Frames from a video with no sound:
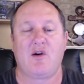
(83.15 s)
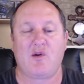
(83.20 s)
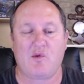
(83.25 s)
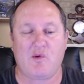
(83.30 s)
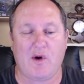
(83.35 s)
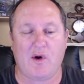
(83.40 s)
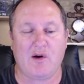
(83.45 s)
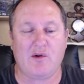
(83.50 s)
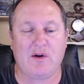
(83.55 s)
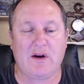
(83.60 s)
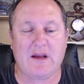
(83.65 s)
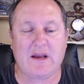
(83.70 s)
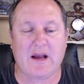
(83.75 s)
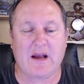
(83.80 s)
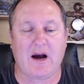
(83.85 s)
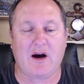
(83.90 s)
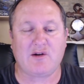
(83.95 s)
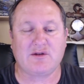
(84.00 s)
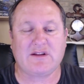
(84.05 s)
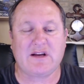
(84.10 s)
rolling
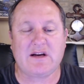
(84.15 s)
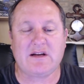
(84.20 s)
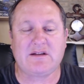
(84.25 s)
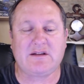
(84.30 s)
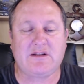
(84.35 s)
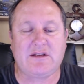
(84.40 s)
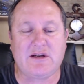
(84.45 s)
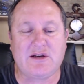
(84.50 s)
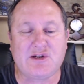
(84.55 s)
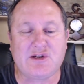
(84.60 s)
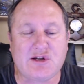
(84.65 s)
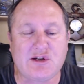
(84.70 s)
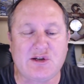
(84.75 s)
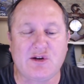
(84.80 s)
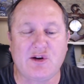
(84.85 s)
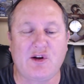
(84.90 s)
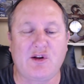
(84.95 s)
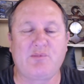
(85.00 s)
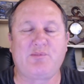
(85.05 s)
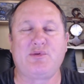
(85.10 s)
out
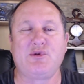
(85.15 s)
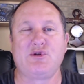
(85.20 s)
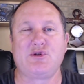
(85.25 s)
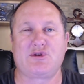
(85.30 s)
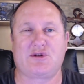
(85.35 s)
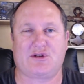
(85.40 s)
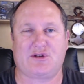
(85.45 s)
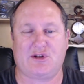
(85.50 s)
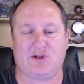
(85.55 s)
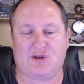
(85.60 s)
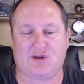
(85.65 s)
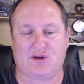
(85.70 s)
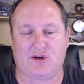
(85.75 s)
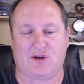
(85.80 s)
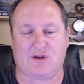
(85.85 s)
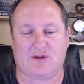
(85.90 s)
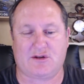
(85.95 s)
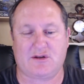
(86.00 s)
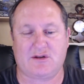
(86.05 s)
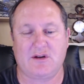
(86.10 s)
additional booster
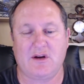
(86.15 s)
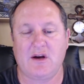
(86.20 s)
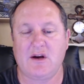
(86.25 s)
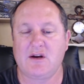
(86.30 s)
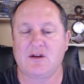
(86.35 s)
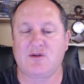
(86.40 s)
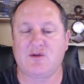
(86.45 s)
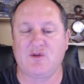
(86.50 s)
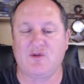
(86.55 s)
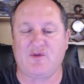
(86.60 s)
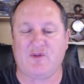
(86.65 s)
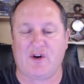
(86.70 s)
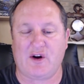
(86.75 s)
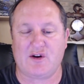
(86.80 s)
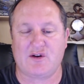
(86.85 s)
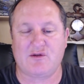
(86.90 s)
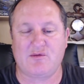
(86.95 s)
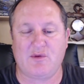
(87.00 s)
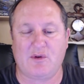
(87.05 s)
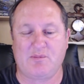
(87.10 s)
shots to
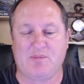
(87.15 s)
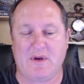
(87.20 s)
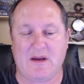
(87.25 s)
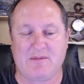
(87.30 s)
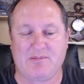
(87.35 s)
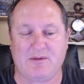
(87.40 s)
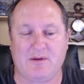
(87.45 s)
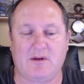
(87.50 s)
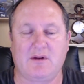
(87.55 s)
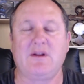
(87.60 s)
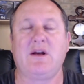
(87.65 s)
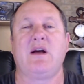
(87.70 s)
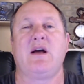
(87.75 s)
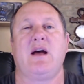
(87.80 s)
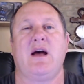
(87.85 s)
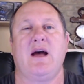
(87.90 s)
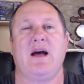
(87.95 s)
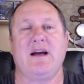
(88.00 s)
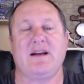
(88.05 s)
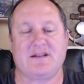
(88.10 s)
vulnerable people
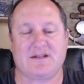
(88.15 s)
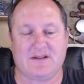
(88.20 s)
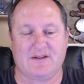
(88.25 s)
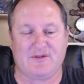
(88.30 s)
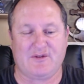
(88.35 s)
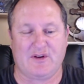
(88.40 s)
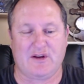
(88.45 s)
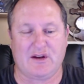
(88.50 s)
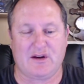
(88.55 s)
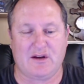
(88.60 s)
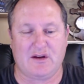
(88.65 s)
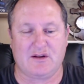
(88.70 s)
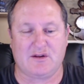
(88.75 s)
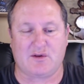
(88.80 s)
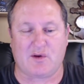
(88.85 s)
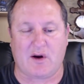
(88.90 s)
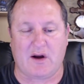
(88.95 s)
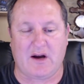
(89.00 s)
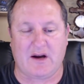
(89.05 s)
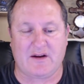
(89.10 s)
as the variant
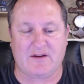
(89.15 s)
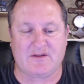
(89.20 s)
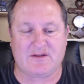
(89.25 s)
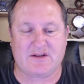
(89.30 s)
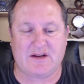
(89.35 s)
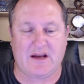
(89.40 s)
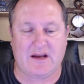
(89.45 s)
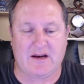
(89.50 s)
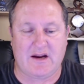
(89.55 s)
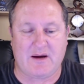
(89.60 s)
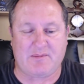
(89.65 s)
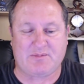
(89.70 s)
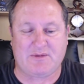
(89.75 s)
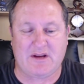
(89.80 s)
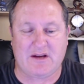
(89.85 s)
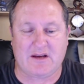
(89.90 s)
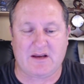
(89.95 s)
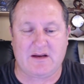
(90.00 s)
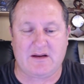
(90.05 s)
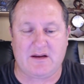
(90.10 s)
drives an
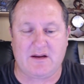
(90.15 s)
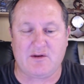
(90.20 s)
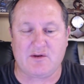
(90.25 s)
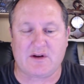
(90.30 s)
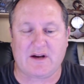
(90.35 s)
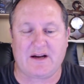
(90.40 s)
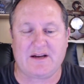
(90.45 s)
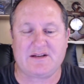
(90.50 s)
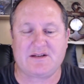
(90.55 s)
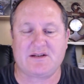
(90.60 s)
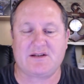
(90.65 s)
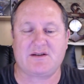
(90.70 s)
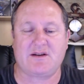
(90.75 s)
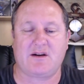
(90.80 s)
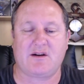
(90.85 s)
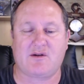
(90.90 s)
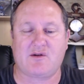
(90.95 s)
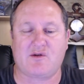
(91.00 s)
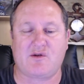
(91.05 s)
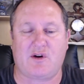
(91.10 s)
uptick in new cases
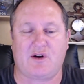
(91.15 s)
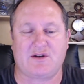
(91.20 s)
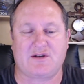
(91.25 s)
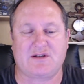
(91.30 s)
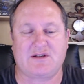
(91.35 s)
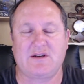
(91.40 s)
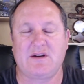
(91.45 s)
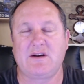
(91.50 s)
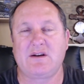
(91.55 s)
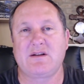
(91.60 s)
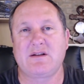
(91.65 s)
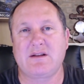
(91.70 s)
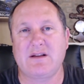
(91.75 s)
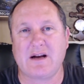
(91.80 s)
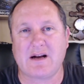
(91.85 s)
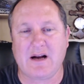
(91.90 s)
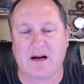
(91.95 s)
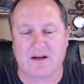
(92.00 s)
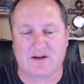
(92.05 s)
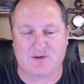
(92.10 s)
across the
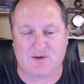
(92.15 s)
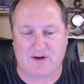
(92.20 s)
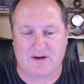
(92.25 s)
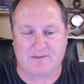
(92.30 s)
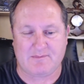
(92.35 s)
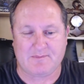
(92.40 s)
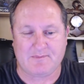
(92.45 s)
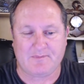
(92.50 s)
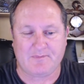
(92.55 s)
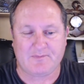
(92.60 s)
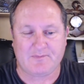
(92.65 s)
country.